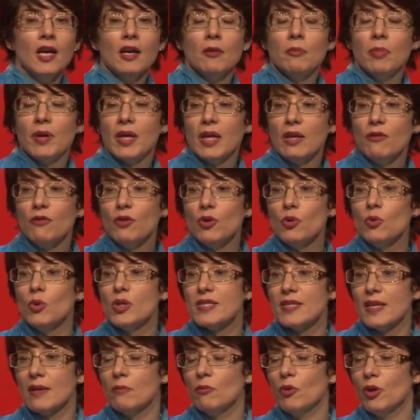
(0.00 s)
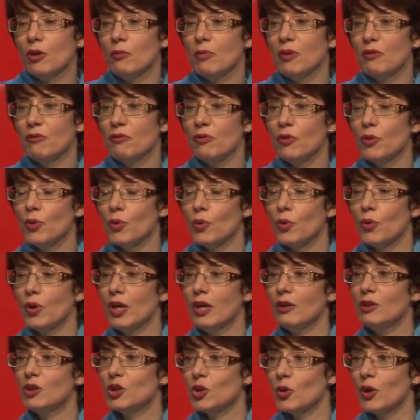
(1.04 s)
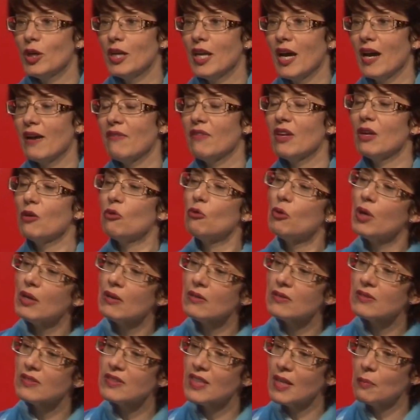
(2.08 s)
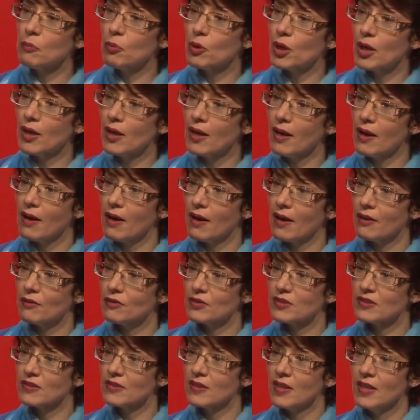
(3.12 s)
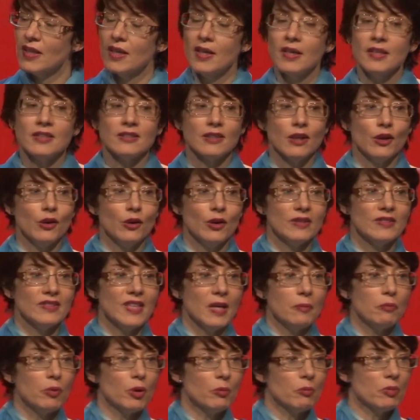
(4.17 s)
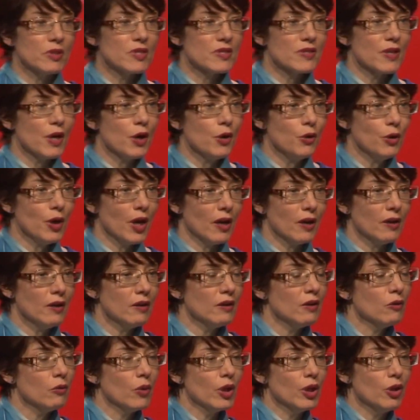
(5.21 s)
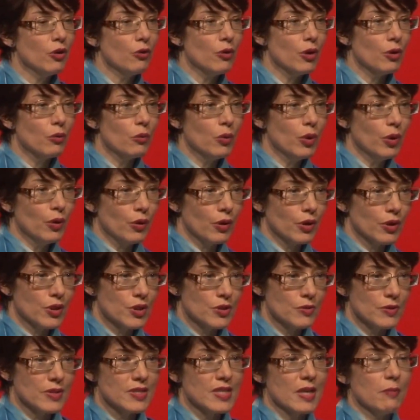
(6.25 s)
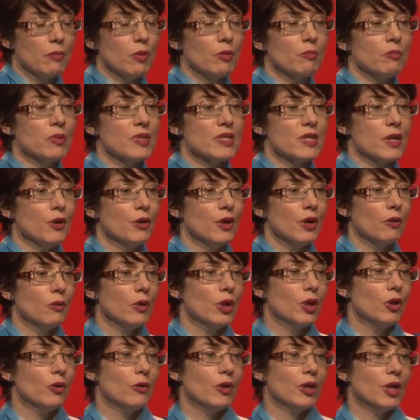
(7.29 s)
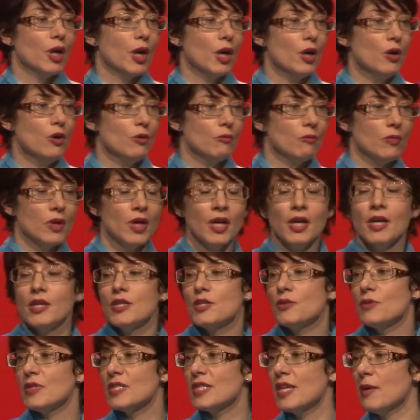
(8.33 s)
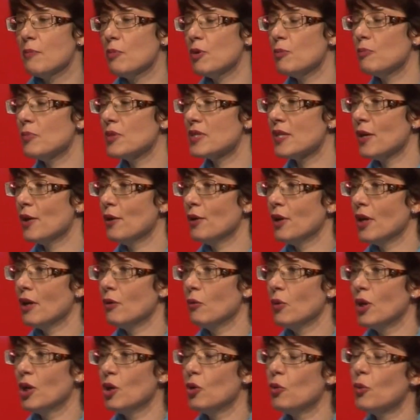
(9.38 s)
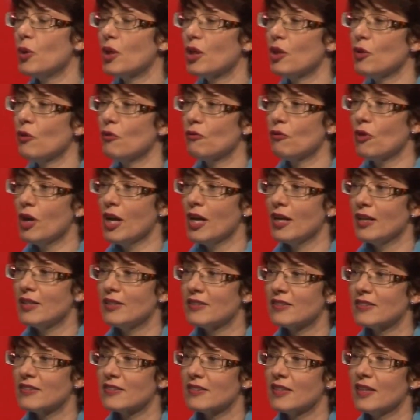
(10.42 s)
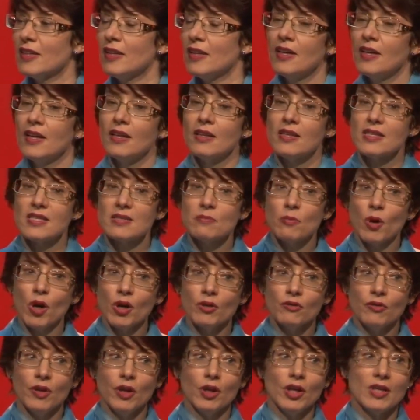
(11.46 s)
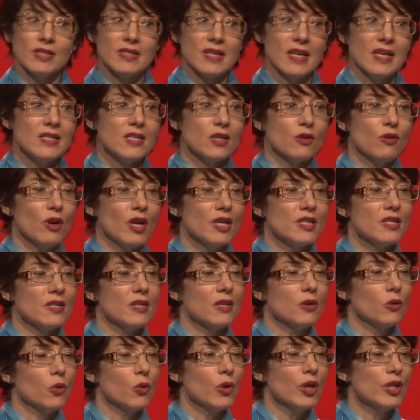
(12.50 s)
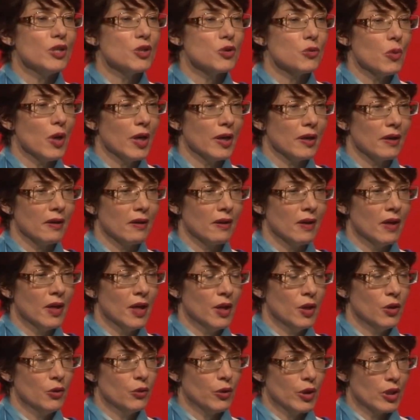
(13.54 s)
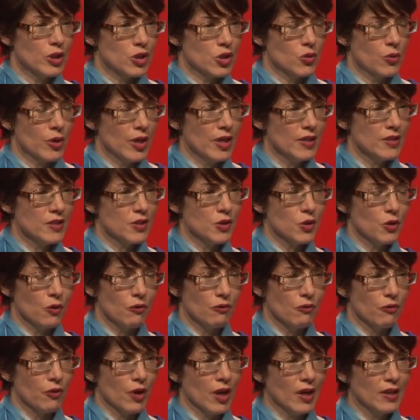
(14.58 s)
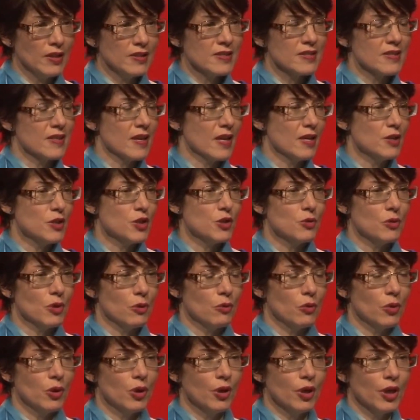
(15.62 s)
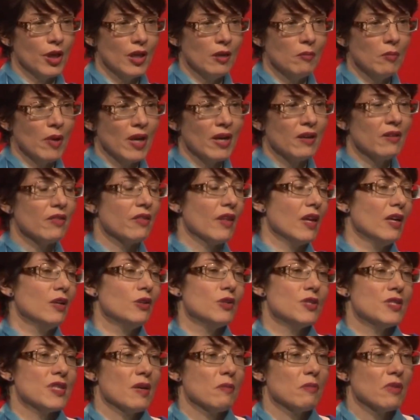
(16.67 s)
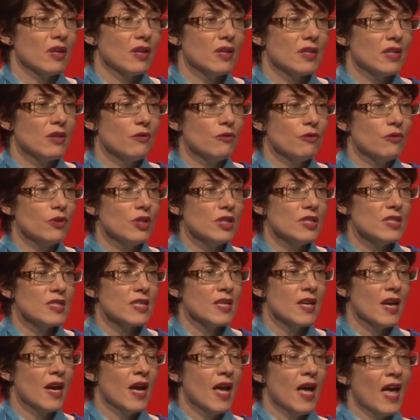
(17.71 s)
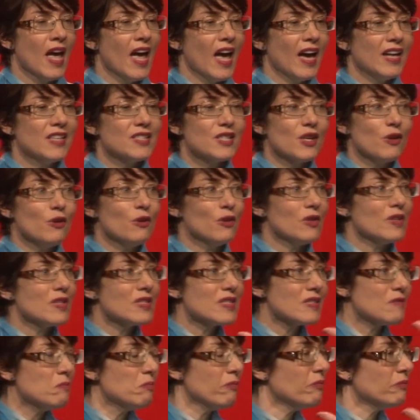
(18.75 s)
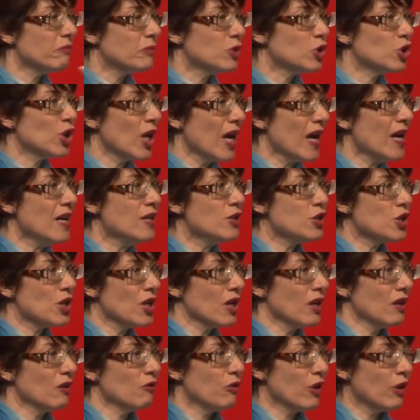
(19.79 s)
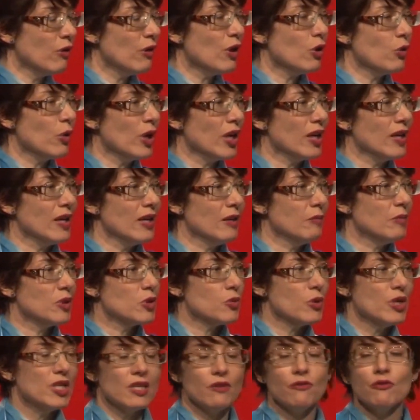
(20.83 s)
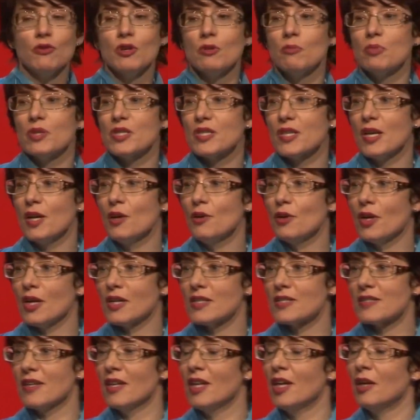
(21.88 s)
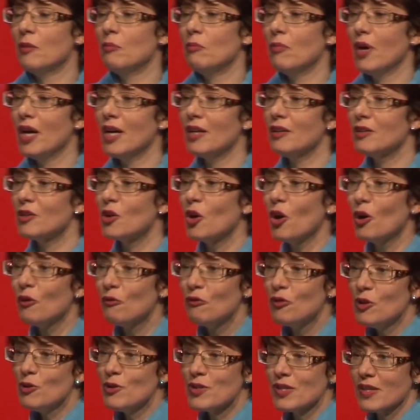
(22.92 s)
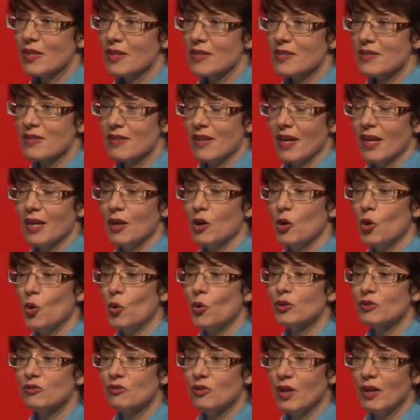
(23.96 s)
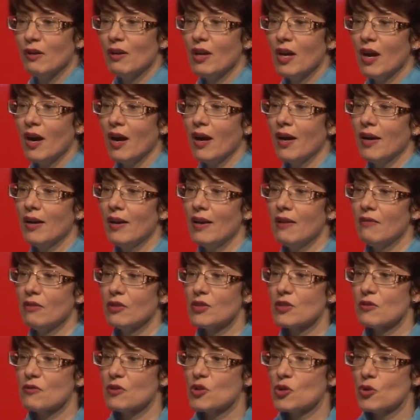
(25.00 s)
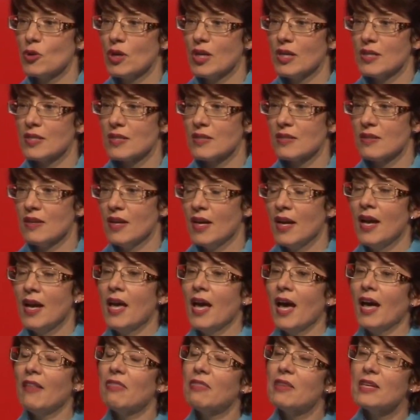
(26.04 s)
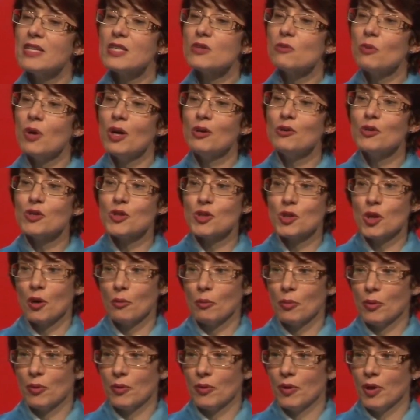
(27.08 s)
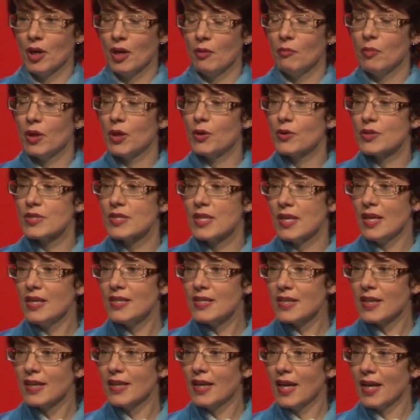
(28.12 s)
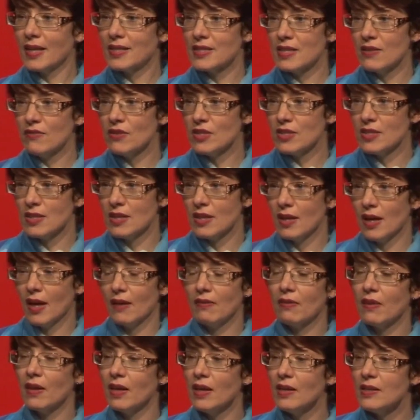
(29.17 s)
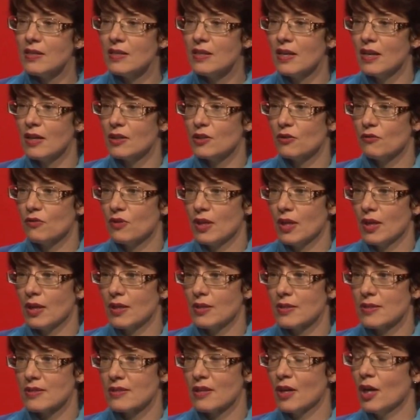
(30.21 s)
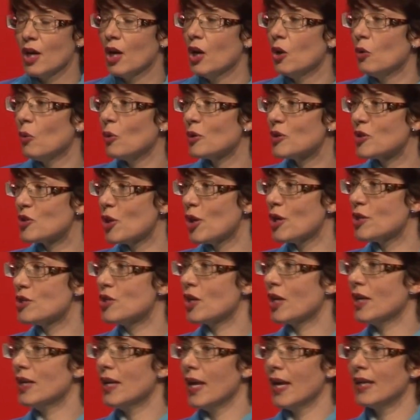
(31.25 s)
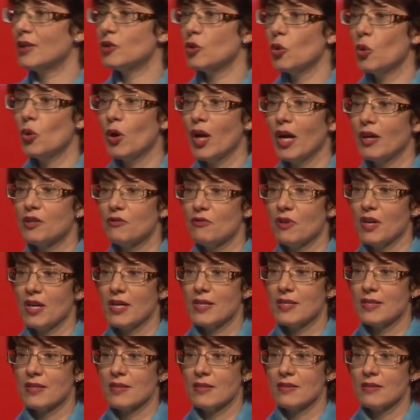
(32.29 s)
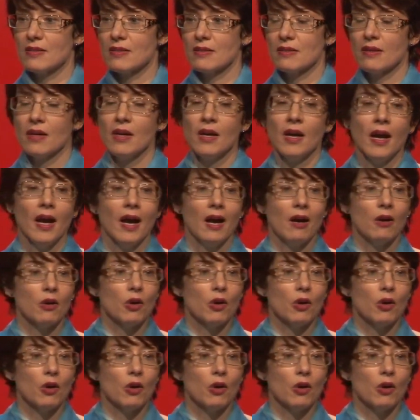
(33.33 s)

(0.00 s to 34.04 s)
But if you were someone before who enjoyed having real separate lives, so a separate persona when you're at work, to a separate persona when you're at home, to a separate persona when you're with your friends, the smartphone has integrated it all into one. You can tweet to your friends, then do a work email, then do something different. And so this changing very quickly between different personas might confuse us and cause very high levels of stress. And this won't stop, because the interconnectivity and the Internet of Things will start to connect all our devices. Our